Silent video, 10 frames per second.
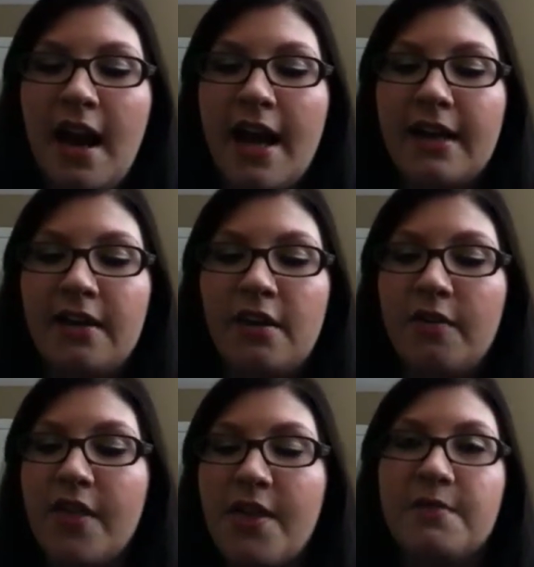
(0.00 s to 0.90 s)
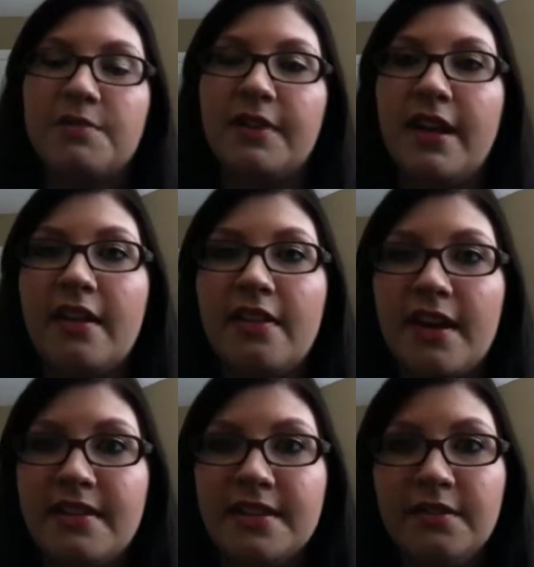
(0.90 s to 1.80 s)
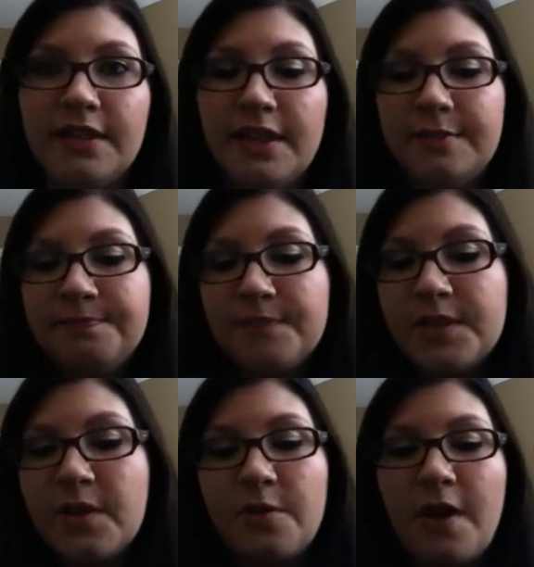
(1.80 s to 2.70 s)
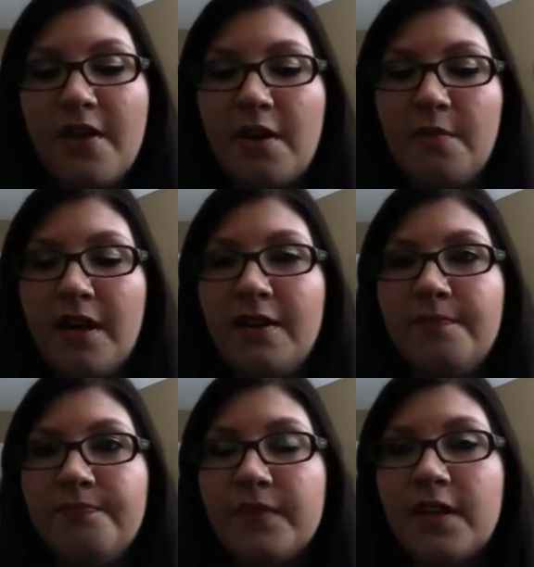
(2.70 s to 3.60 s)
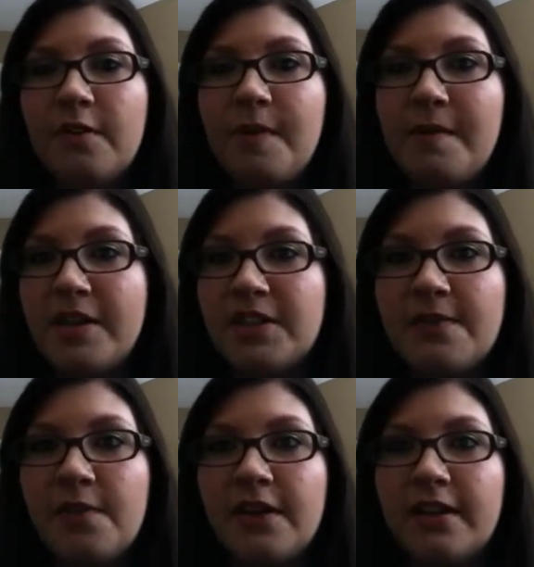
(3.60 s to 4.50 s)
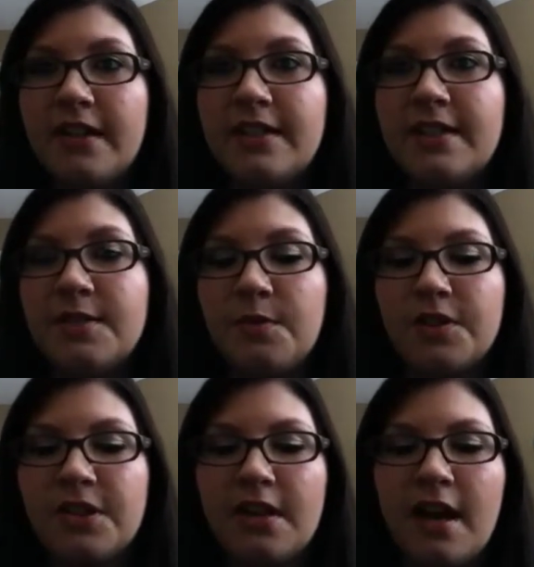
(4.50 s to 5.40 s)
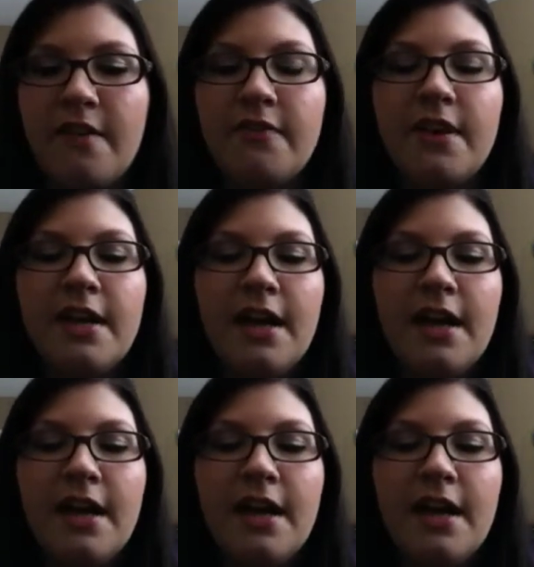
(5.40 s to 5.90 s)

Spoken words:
I didn't know that there was really anything else out there. So I thought, well, you know, maybe I just have oily lids. This works good enough.